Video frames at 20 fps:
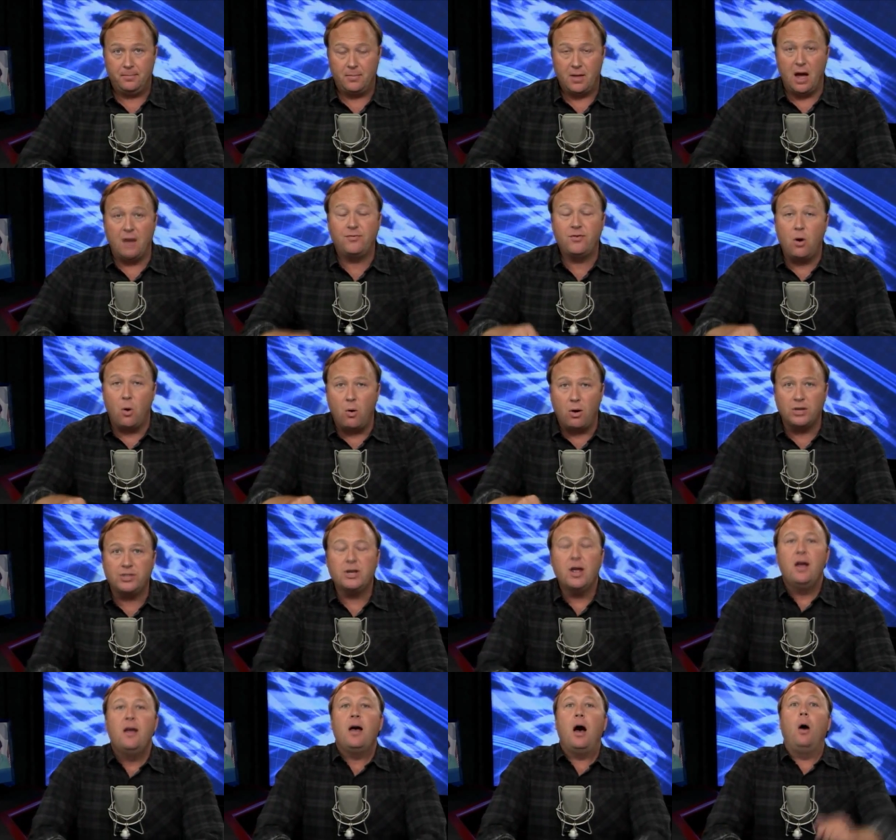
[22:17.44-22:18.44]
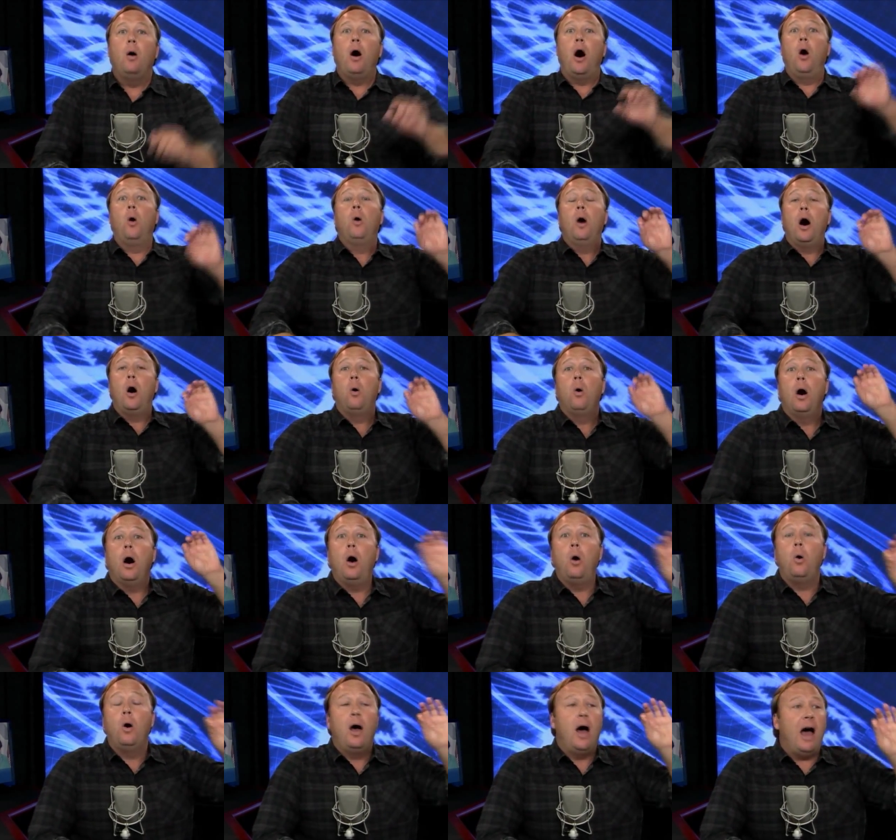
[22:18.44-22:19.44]
Of course.
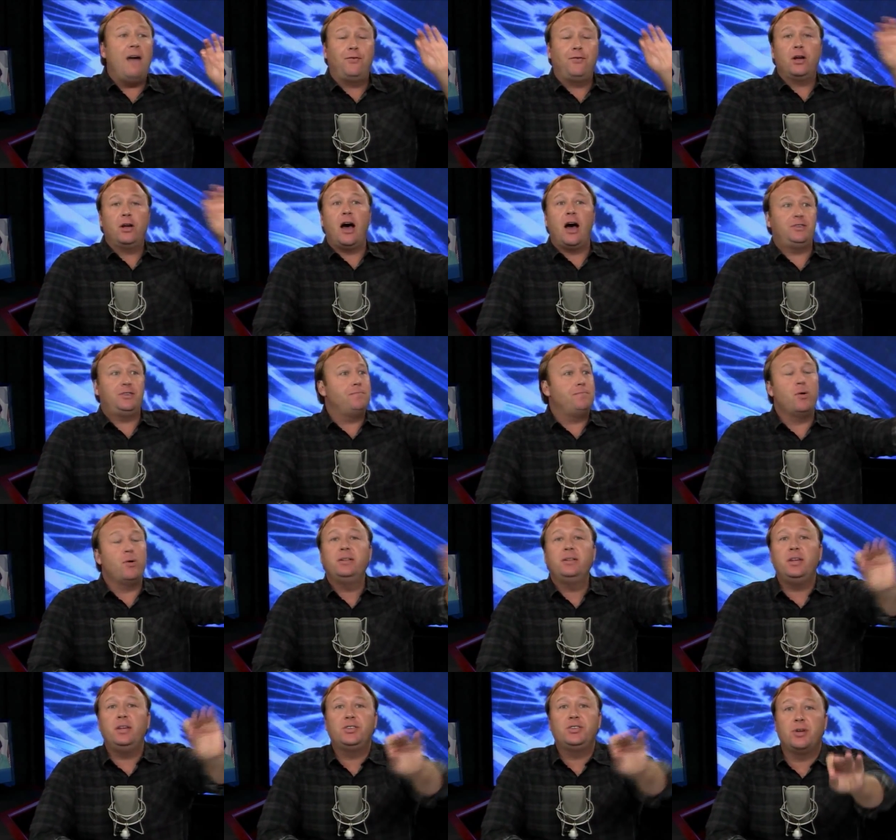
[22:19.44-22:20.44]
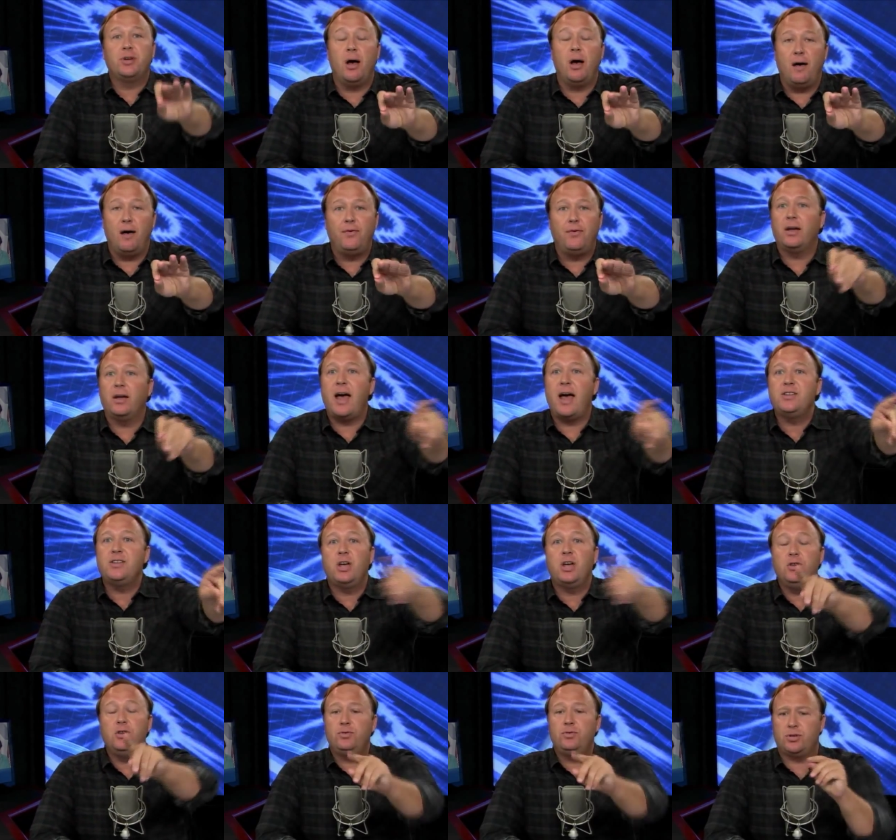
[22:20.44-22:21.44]
Oh, I forgot to print this off. Guys,
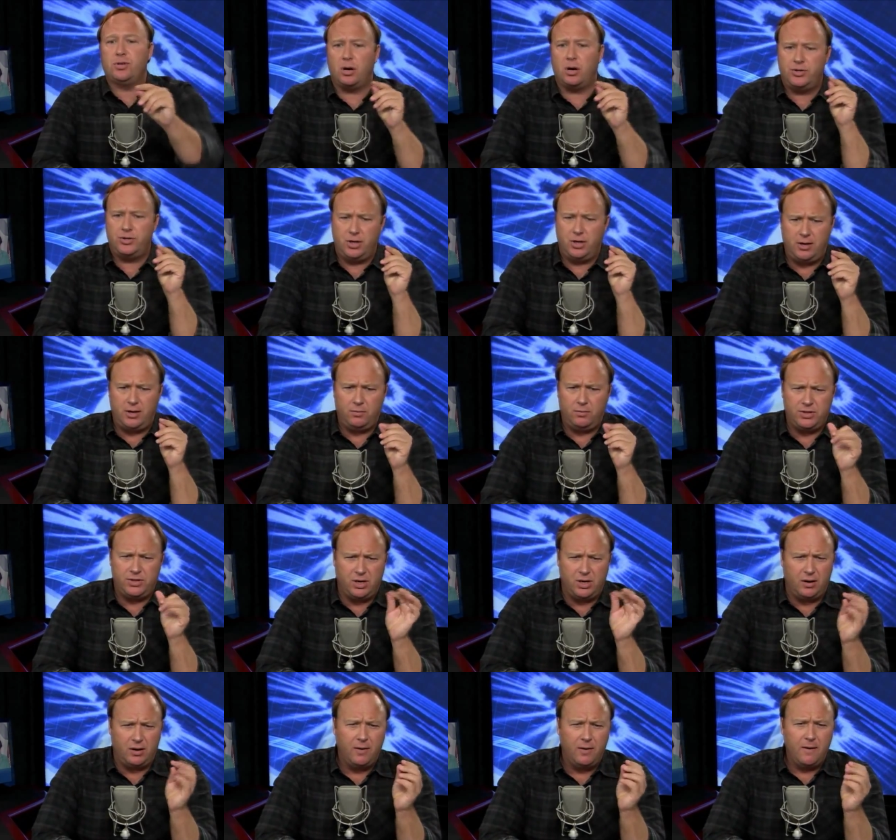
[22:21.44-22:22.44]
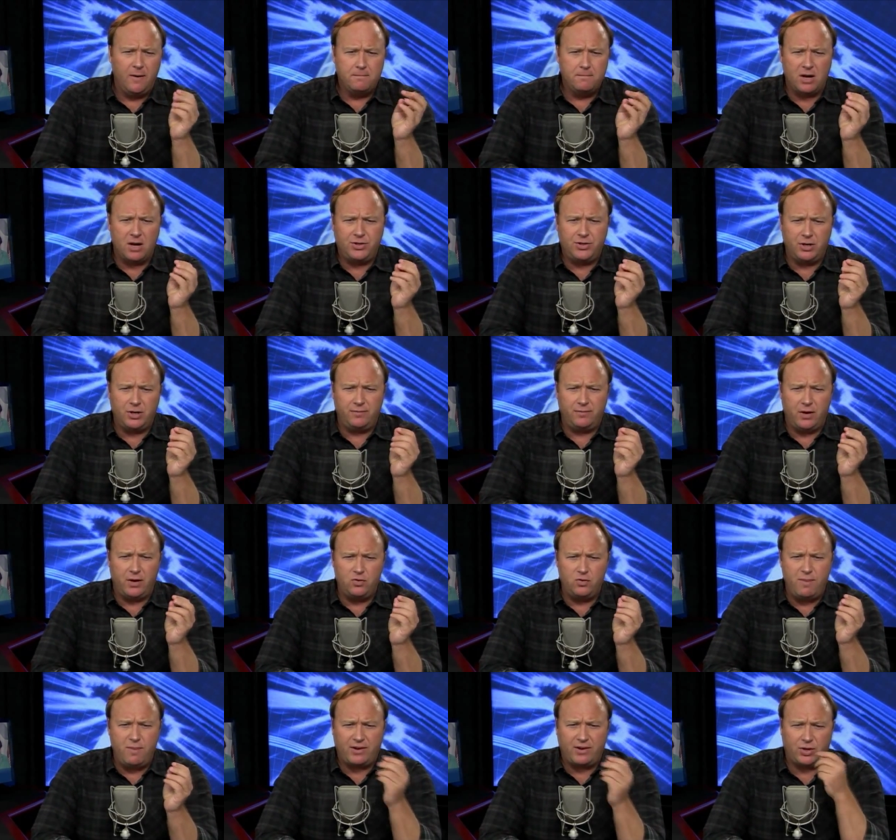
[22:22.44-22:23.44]
can you search it? It was in a bunch of
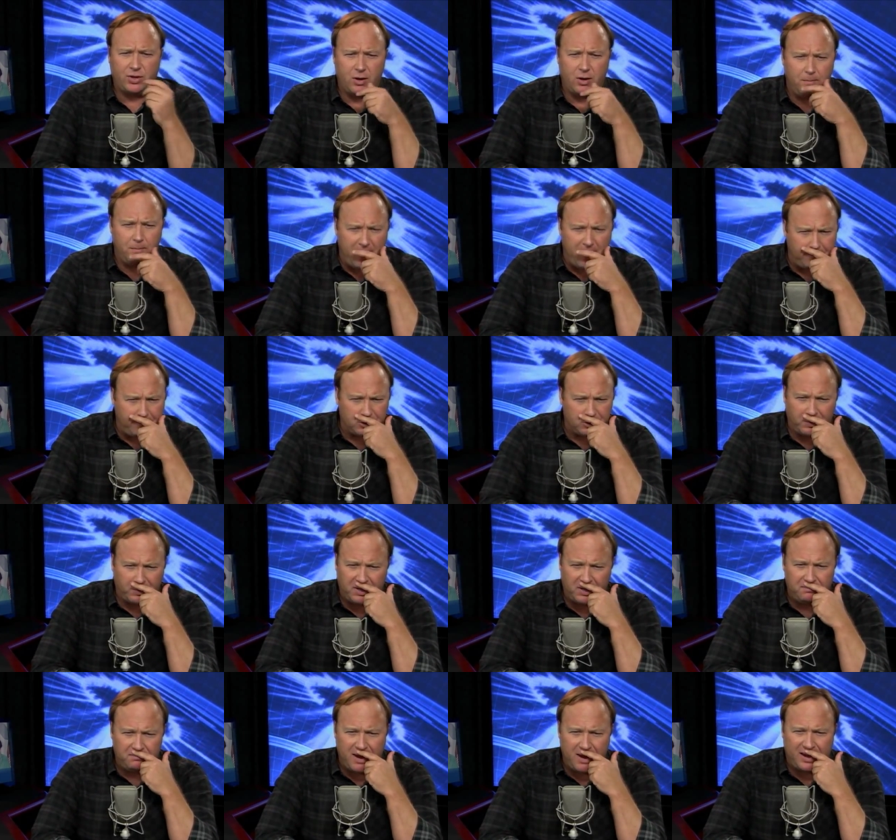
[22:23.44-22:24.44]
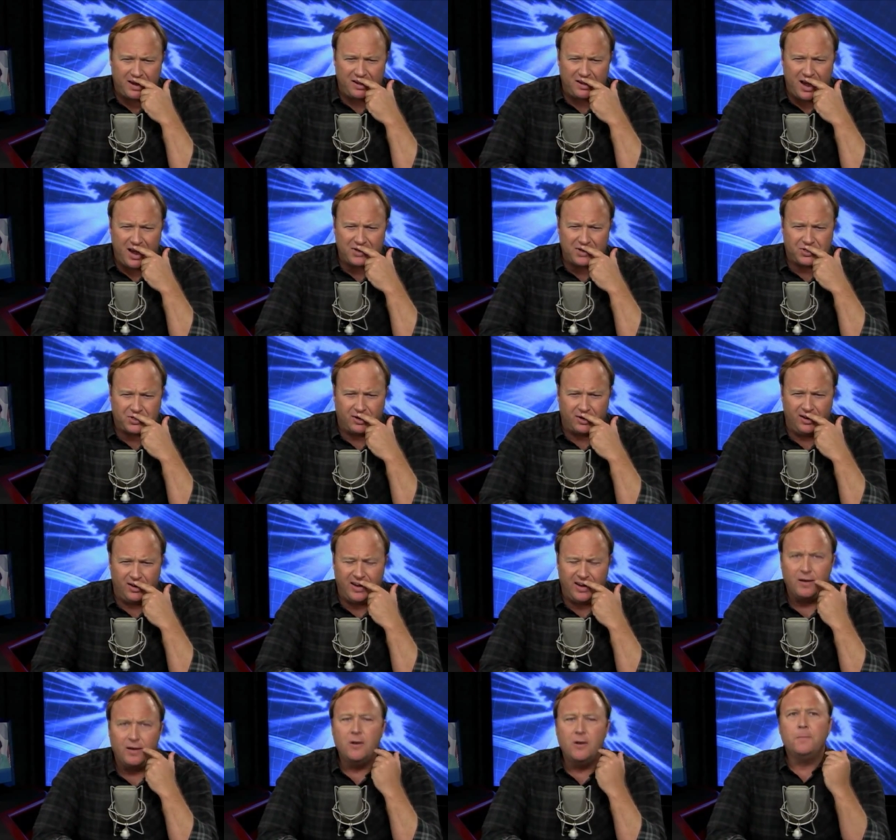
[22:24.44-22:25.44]
New Mexico papers, but didn't make it
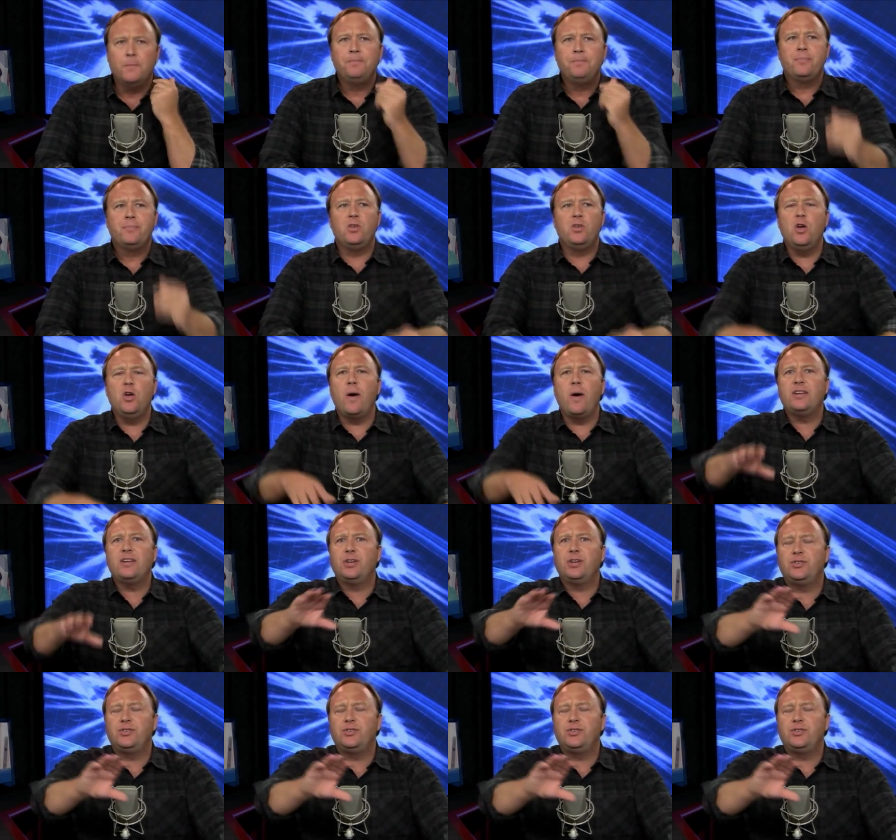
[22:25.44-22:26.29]
nationally. U.S.